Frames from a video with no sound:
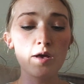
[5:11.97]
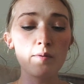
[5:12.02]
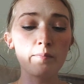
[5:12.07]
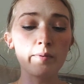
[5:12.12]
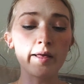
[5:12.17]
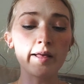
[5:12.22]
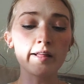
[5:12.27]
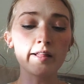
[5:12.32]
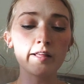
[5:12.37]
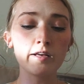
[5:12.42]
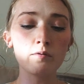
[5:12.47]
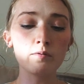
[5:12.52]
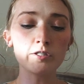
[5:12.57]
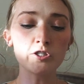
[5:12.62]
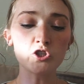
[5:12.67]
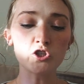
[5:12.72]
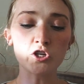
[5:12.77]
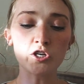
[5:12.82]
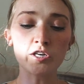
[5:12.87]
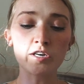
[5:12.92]
Bingley was
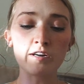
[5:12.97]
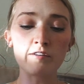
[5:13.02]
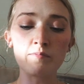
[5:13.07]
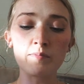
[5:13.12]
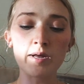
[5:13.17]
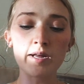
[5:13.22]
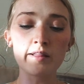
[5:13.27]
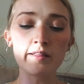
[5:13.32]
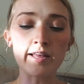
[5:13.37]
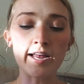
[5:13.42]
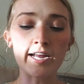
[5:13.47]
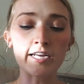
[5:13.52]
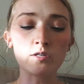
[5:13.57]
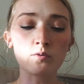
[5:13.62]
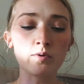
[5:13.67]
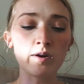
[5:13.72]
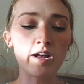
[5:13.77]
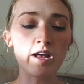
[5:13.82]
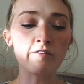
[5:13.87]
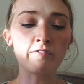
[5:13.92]
sure of being
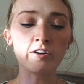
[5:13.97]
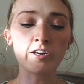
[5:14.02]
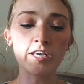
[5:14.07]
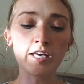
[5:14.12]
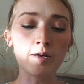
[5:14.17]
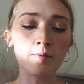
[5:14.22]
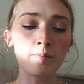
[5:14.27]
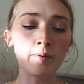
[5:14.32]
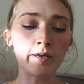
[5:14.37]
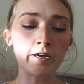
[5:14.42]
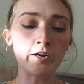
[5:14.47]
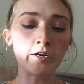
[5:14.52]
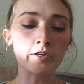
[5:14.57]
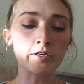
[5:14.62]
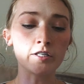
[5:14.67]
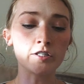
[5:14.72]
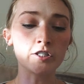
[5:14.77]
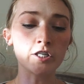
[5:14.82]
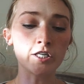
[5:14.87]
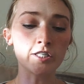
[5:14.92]
liked wherever he
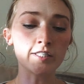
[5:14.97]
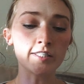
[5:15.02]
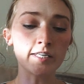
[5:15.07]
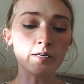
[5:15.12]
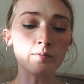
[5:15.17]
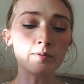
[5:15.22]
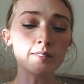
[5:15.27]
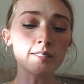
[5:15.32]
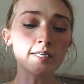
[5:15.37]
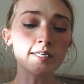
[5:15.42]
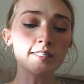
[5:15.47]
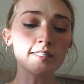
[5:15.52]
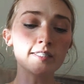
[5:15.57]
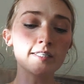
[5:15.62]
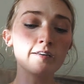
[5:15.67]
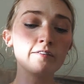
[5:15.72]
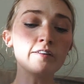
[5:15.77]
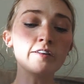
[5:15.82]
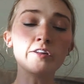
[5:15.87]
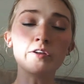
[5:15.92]
appeared. Darcy was
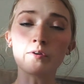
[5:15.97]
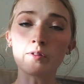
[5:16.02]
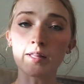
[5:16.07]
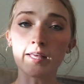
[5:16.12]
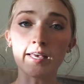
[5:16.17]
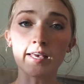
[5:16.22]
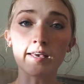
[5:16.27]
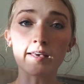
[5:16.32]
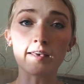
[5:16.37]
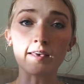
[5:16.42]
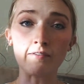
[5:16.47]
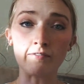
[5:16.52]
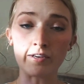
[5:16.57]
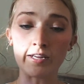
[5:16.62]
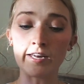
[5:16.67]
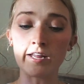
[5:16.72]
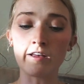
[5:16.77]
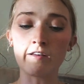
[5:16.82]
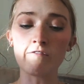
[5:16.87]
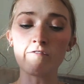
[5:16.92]
continually
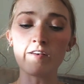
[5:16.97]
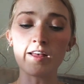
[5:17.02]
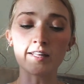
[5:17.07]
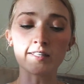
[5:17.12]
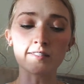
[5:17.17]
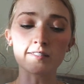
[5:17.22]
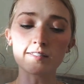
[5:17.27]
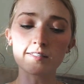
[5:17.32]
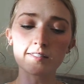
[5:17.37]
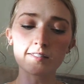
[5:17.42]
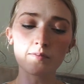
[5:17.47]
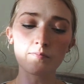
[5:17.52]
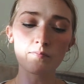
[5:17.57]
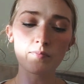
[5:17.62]
giving offence.